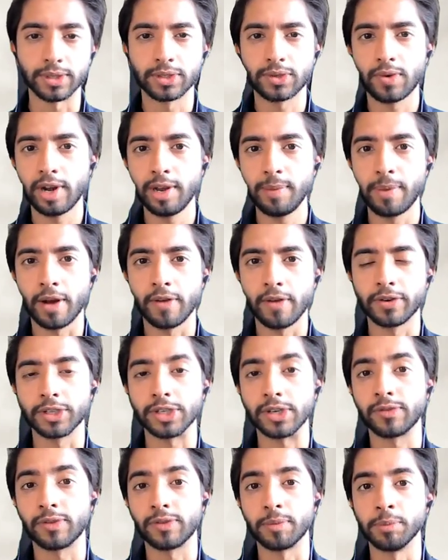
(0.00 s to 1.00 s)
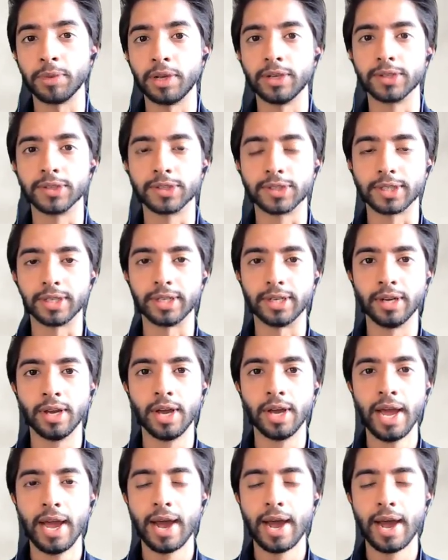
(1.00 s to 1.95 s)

It's really beneficial for me to see